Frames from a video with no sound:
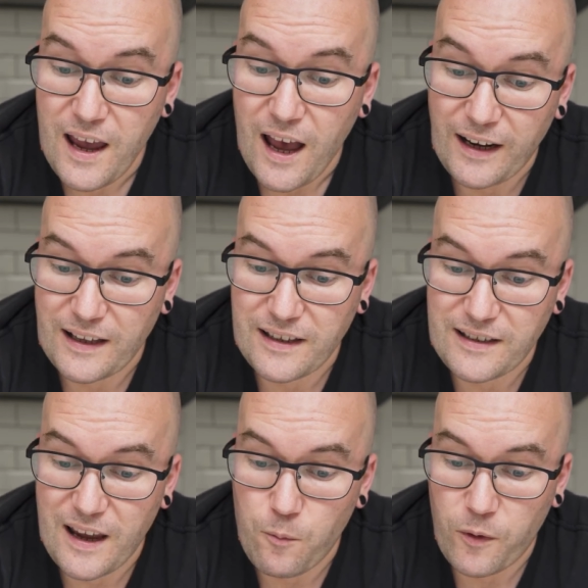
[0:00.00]
And it's the
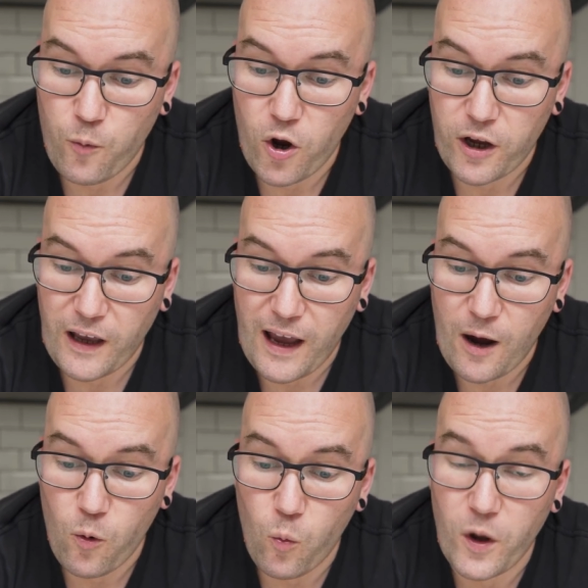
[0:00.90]
same with working
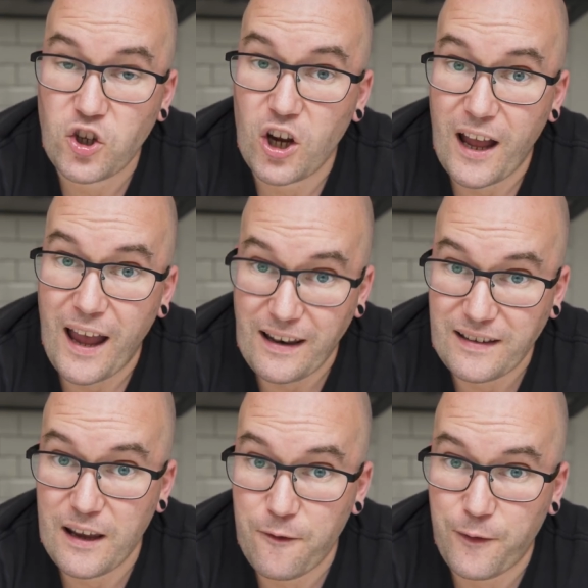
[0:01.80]
out which
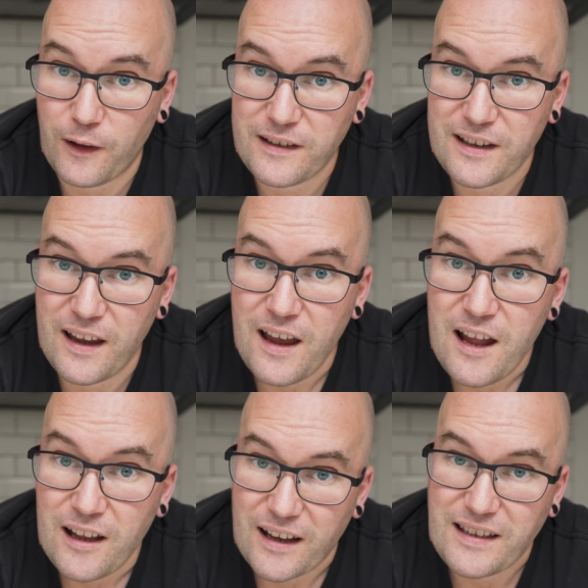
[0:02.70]
ND filter.
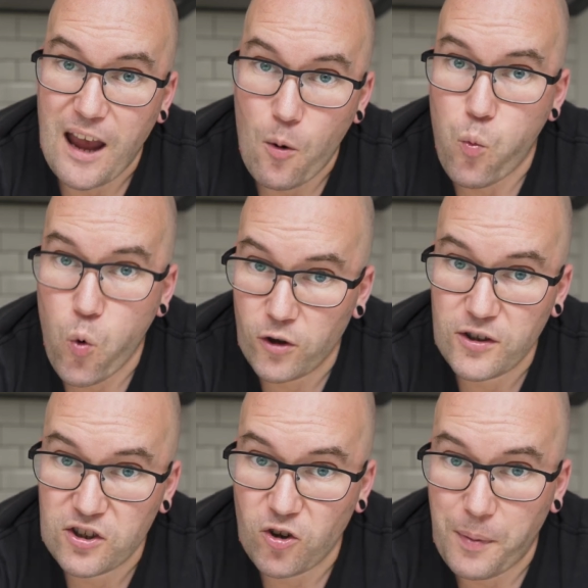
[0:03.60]
Like I say, a one
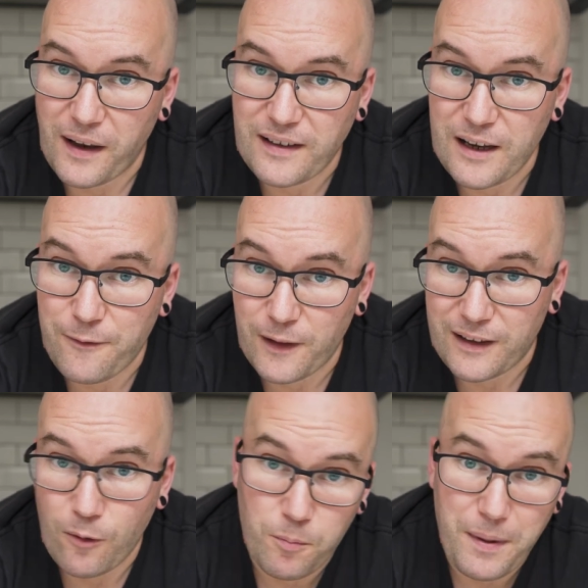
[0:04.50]
stop ND
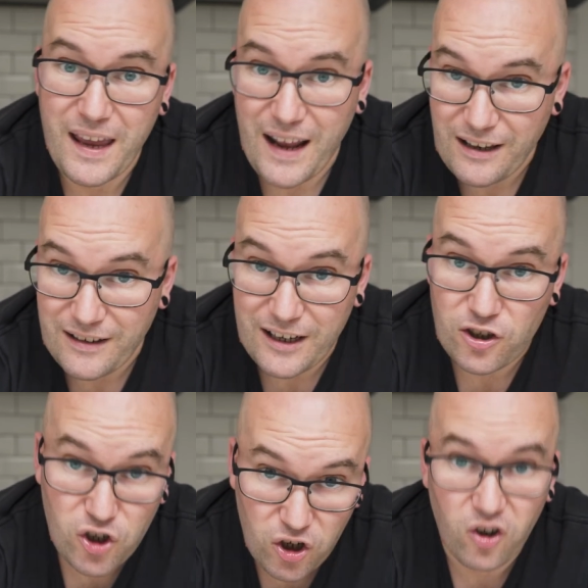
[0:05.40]
filter would be an
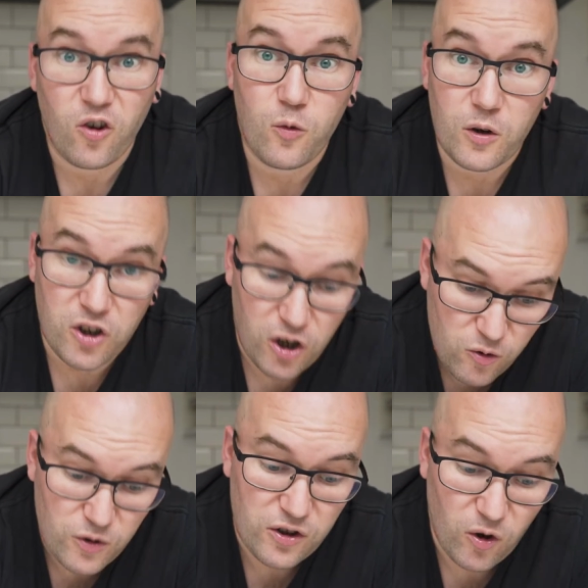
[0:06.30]
ND2, a
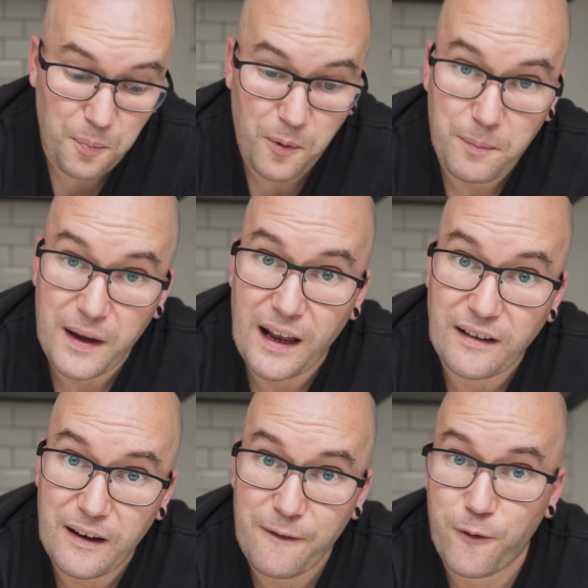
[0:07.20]
2 stop would be
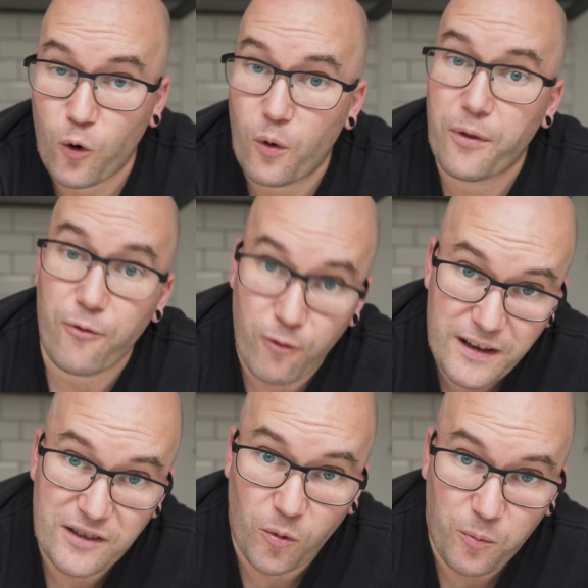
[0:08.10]
ND4, 3
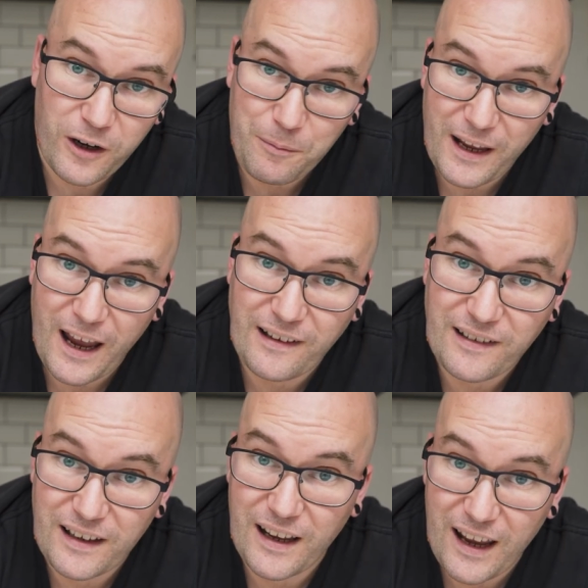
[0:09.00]
stop would be
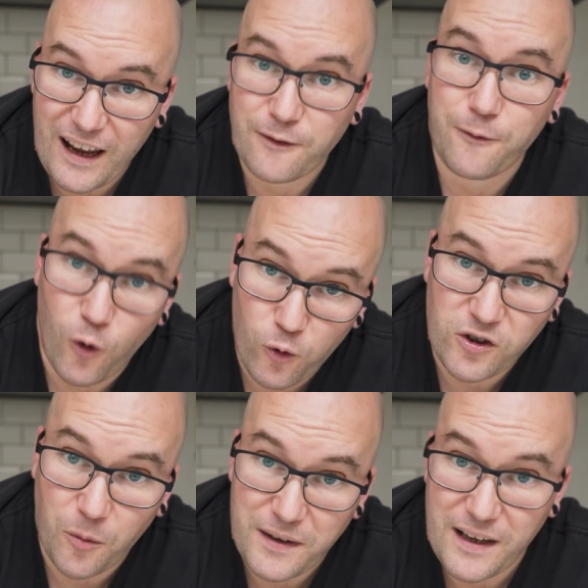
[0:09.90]
ND8, 4
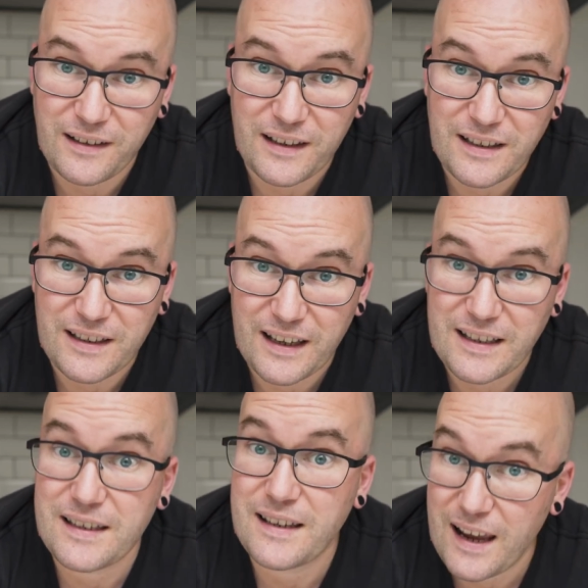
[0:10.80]
stop is
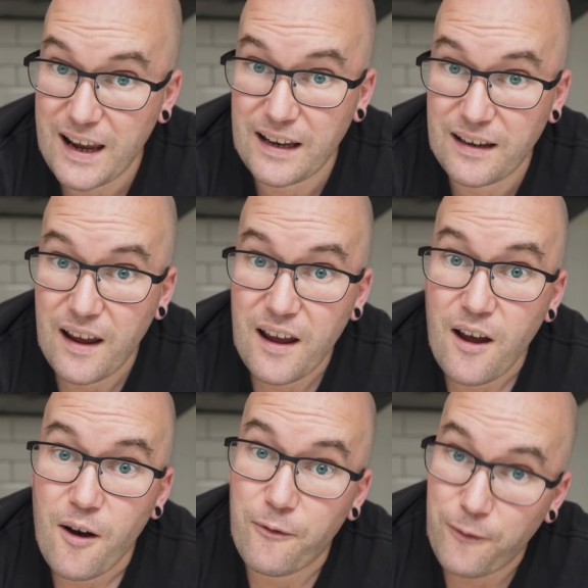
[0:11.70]
ND16,
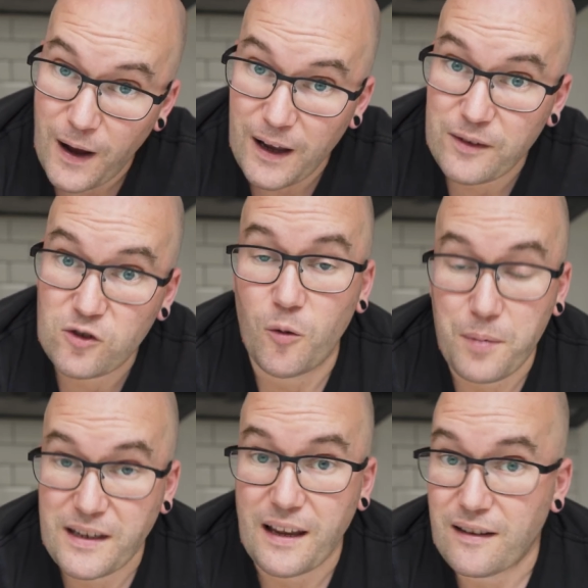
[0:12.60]
5 stop
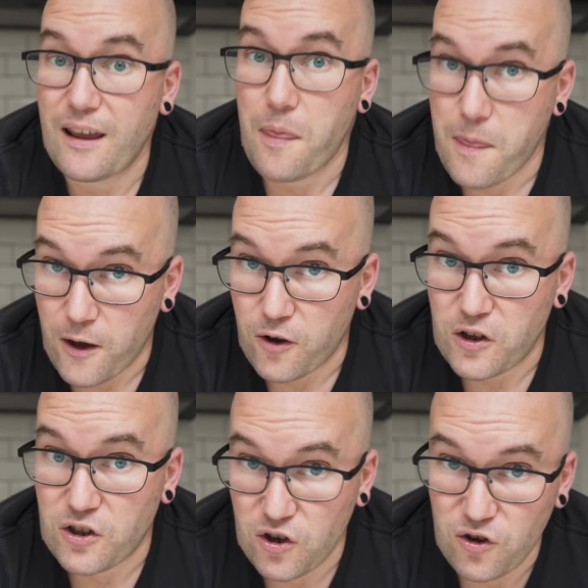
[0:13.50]
is
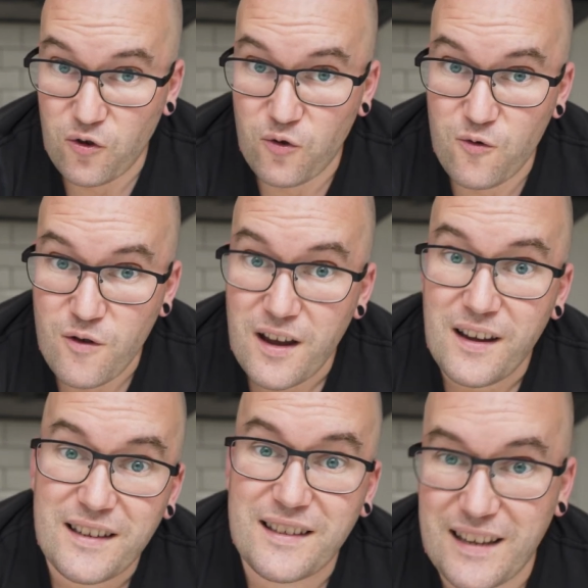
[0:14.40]
ND32,
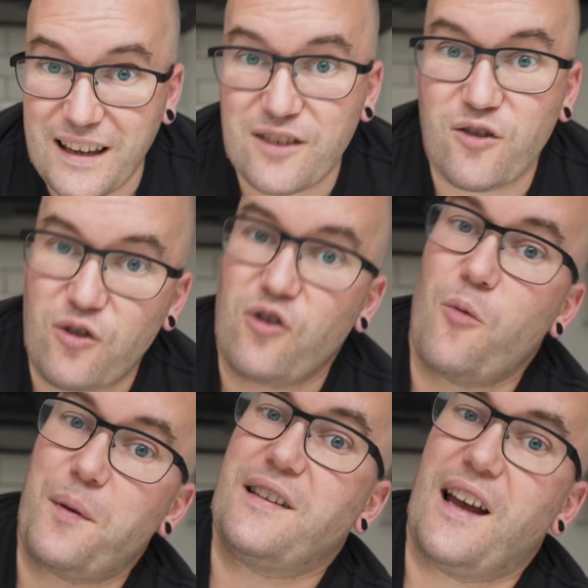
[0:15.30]
6
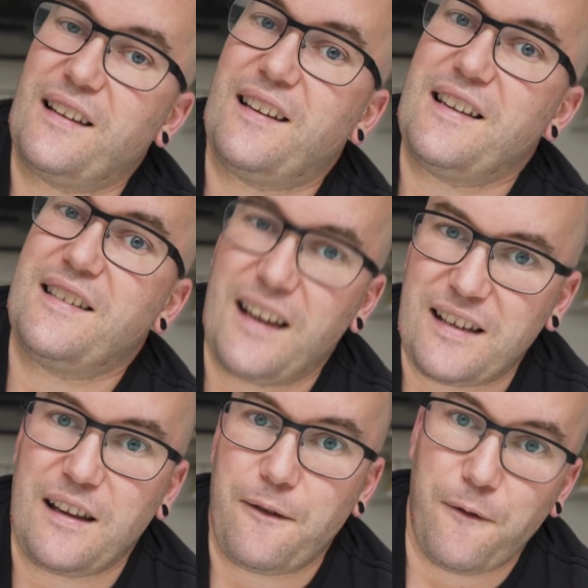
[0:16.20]
stop is
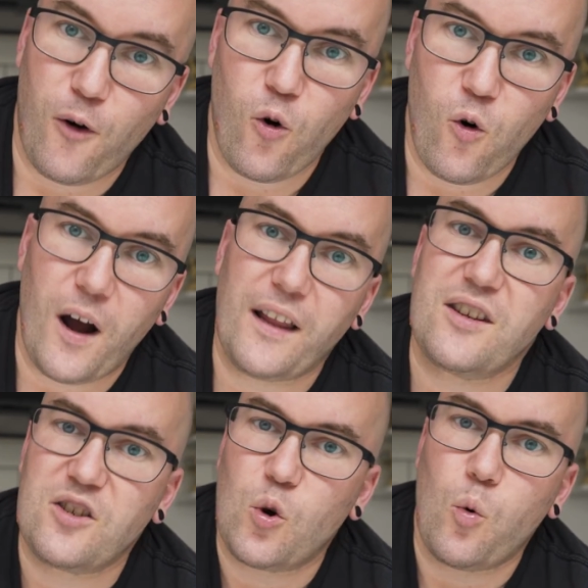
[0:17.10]
ND64, and
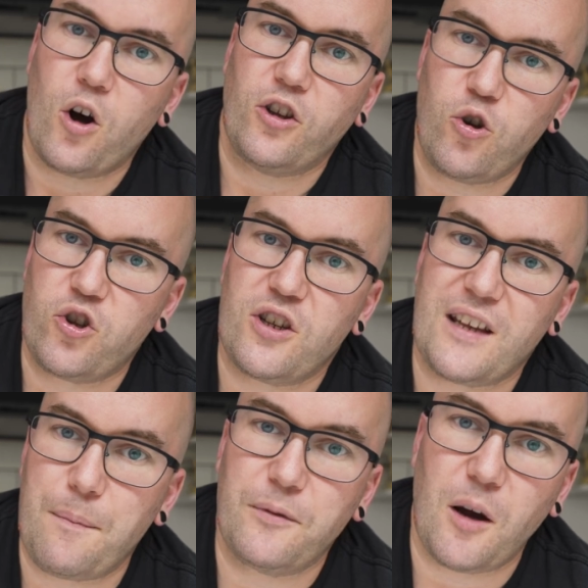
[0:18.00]
so on. You just
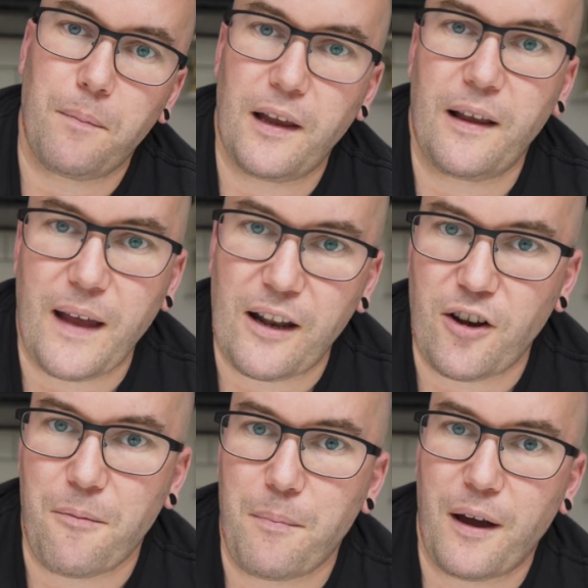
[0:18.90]
keep doubling that
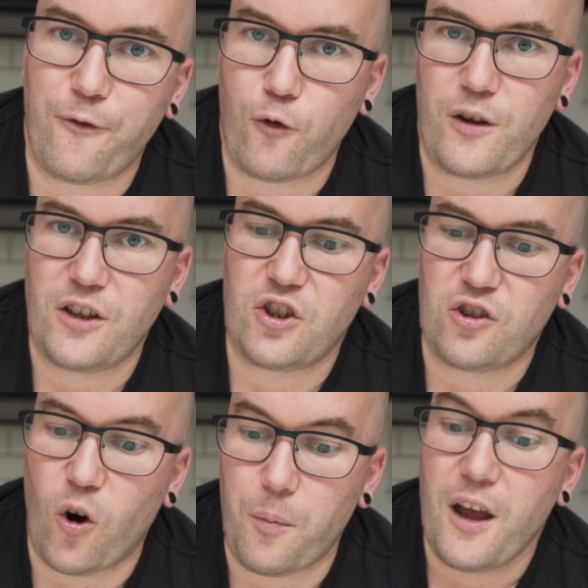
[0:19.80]
number for each
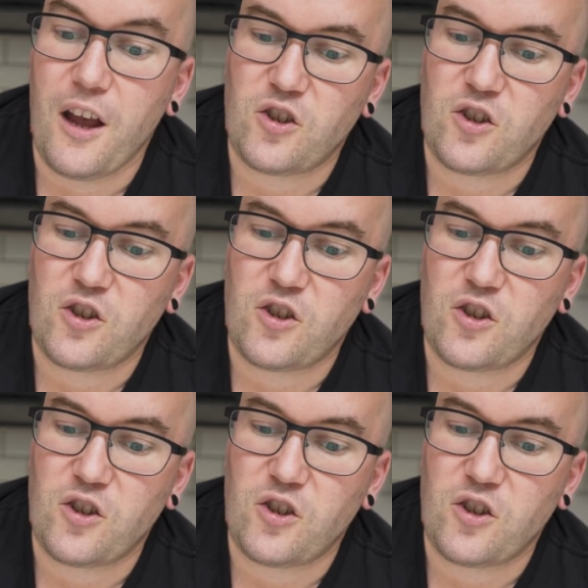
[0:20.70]
stop.